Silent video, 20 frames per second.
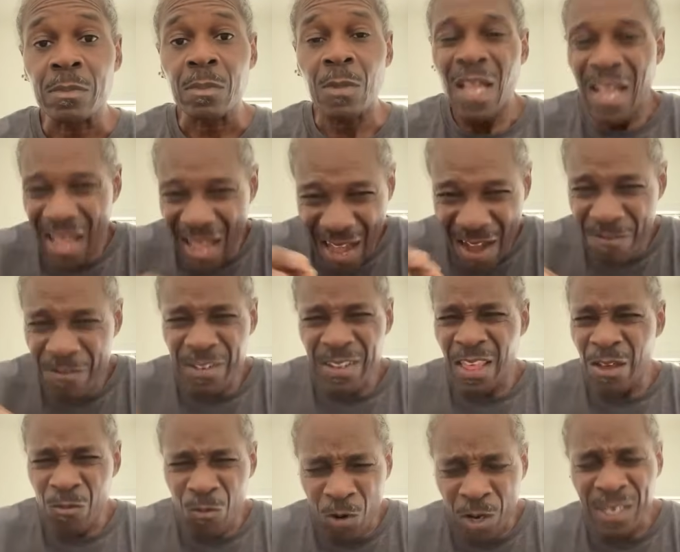However
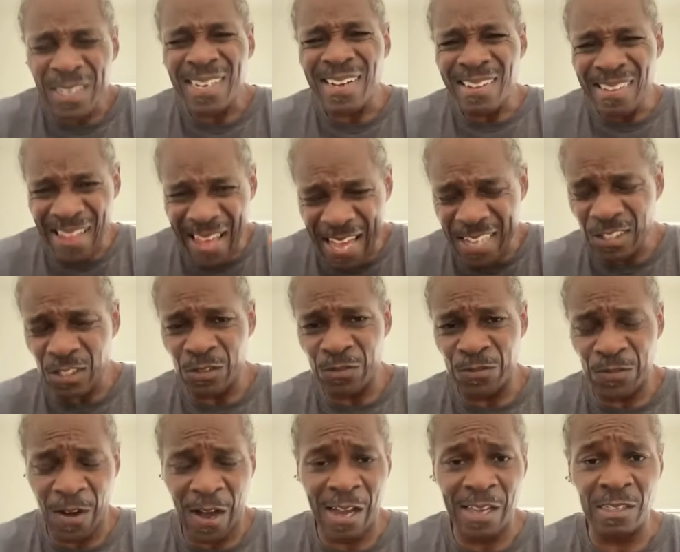they want to
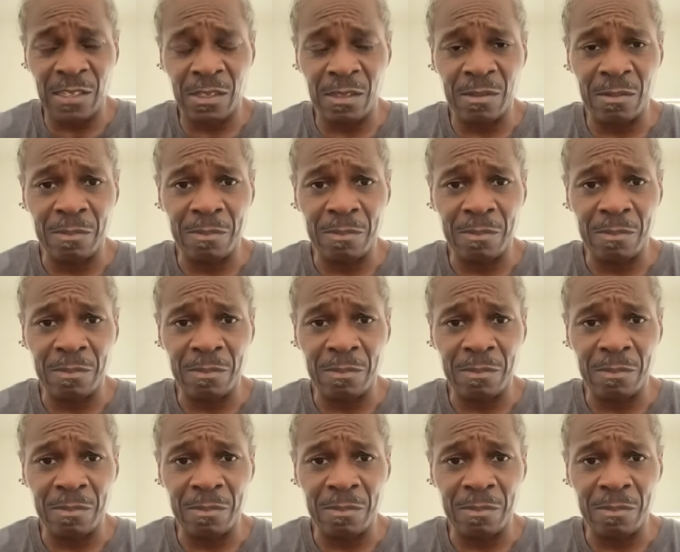classify it.